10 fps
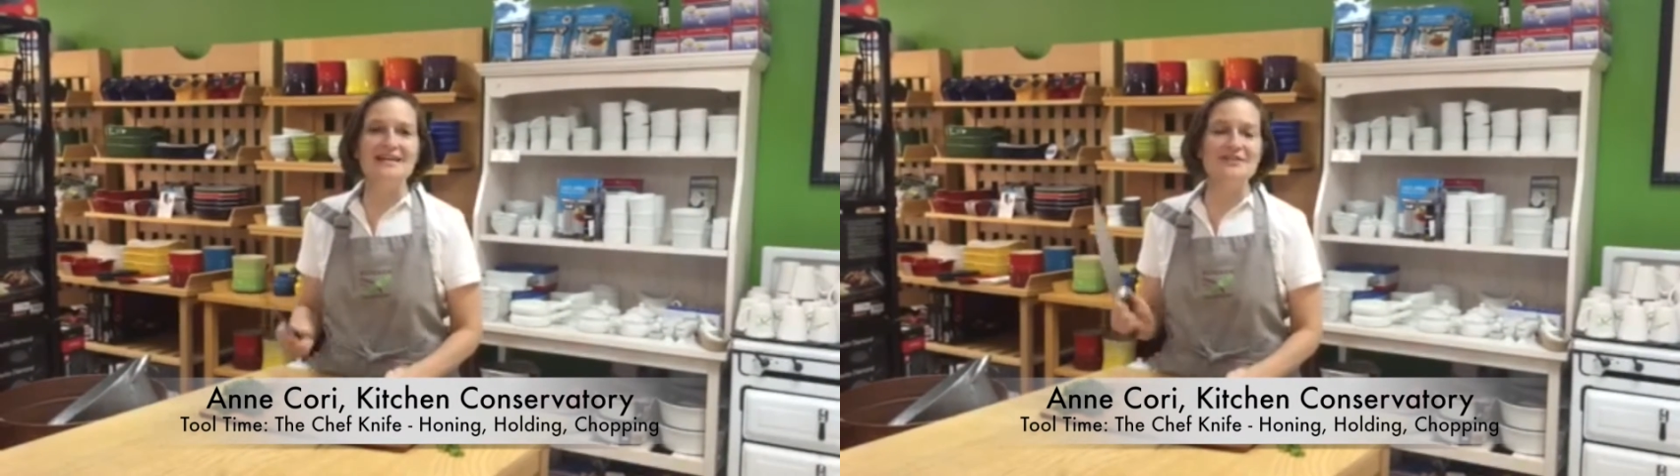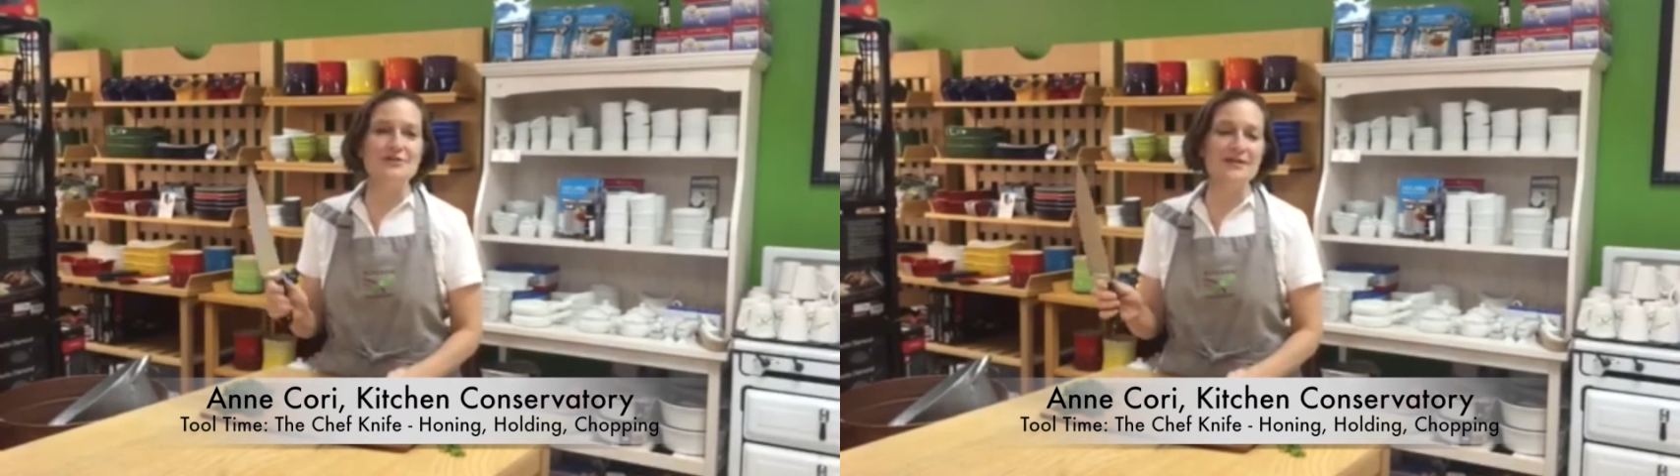
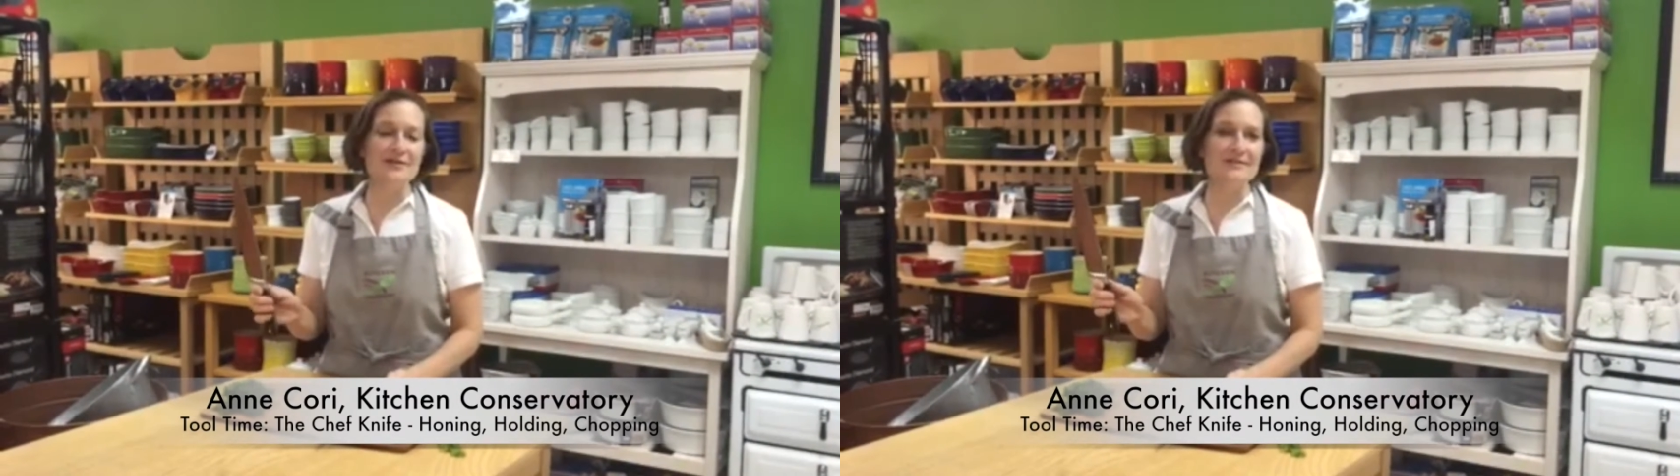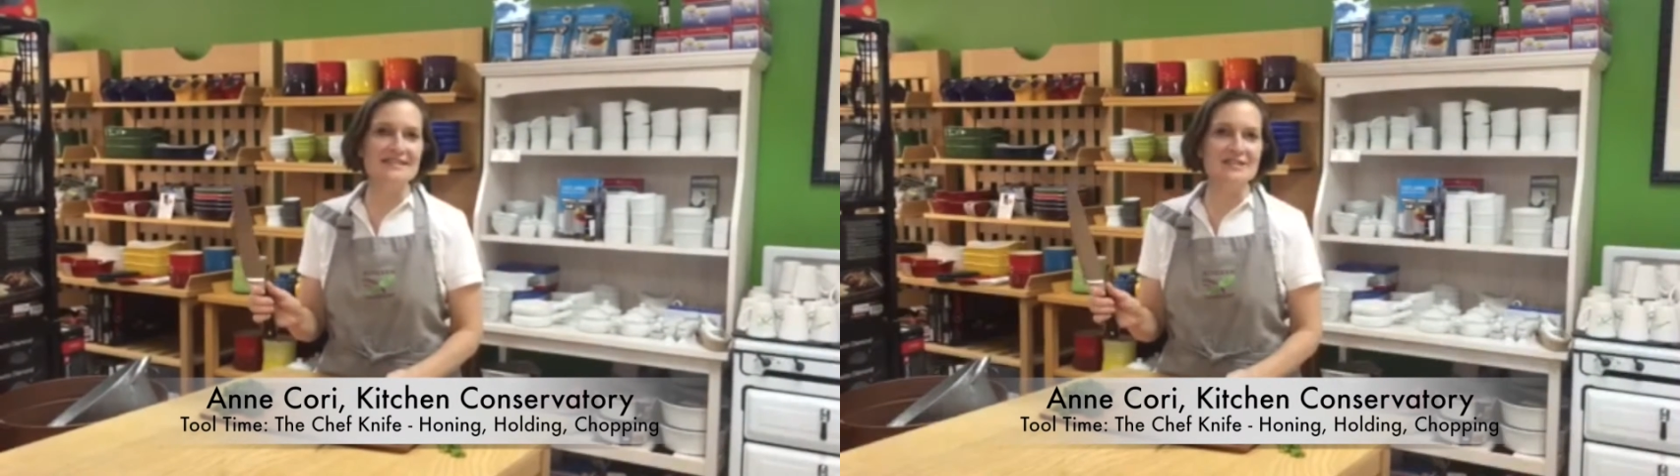So
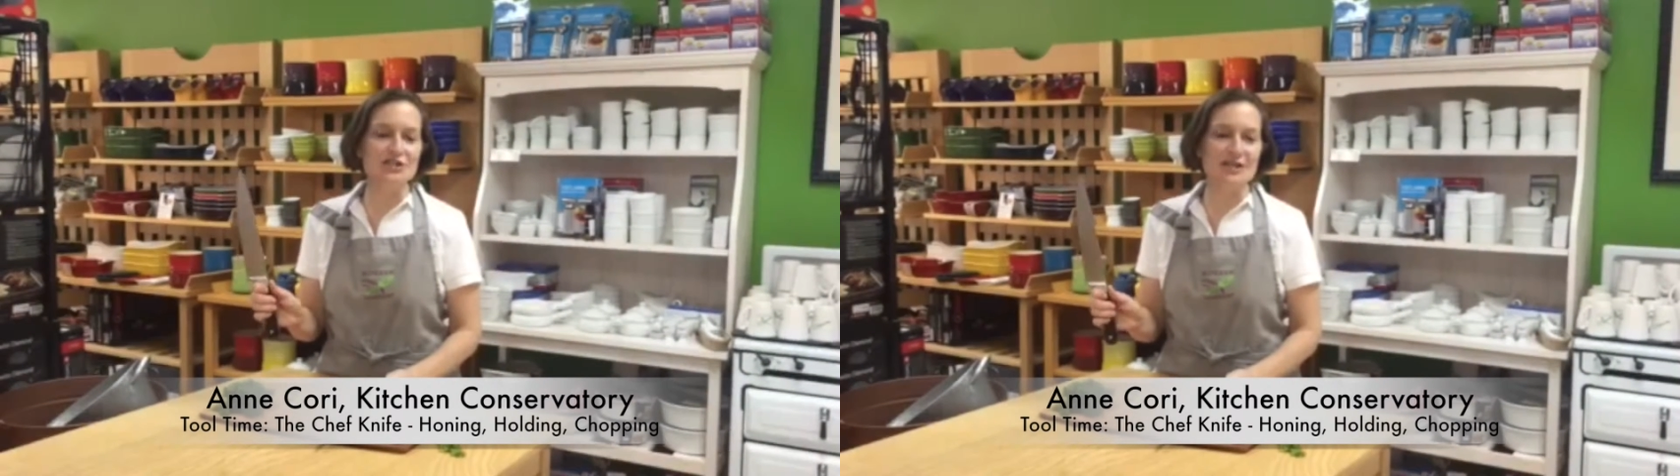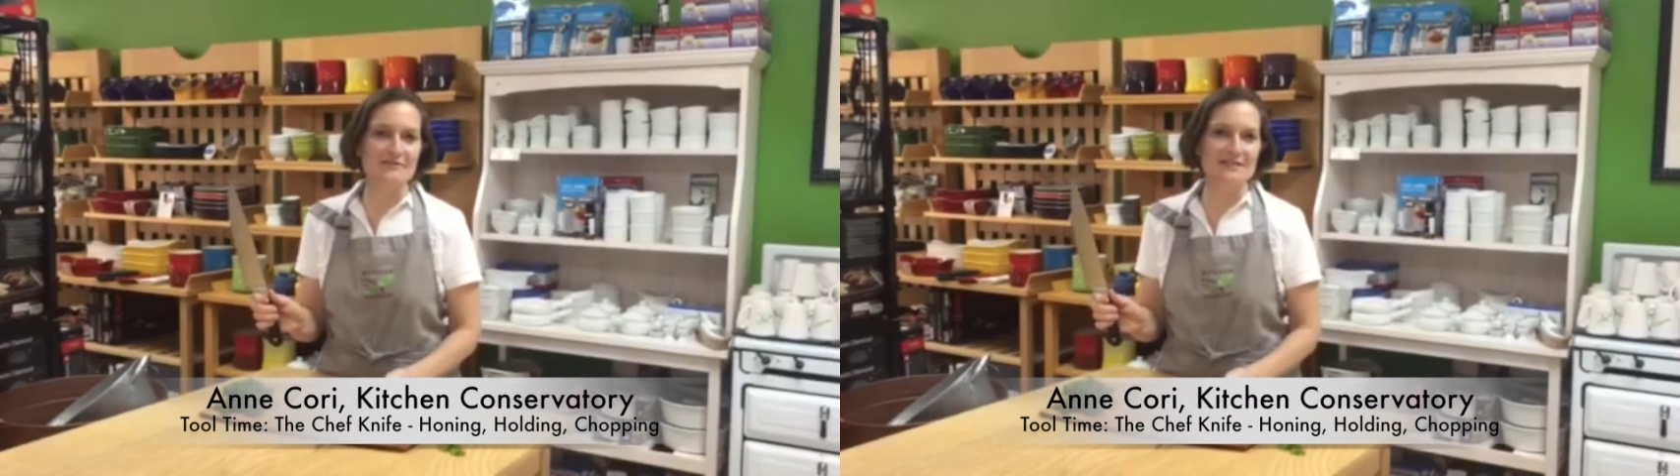here is a
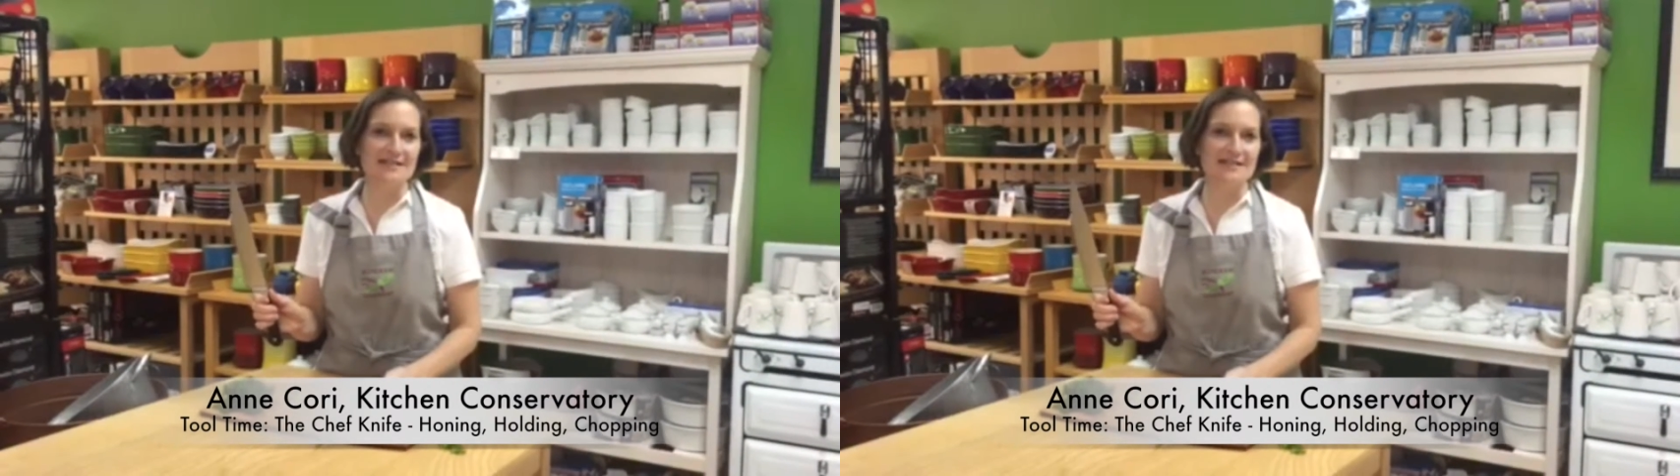chef's